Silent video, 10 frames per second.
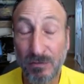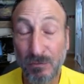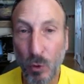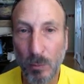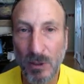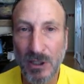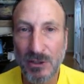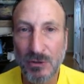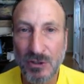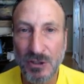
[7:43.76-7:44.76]
formerly
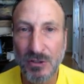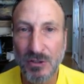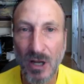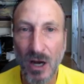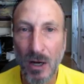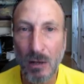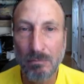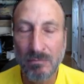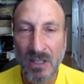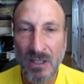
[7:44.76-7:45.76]
used in
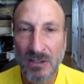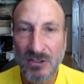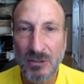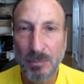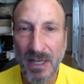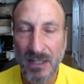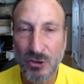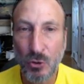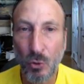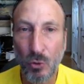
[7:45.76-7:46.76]
CPS
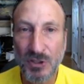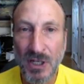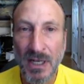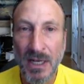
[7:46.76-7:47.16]
schools.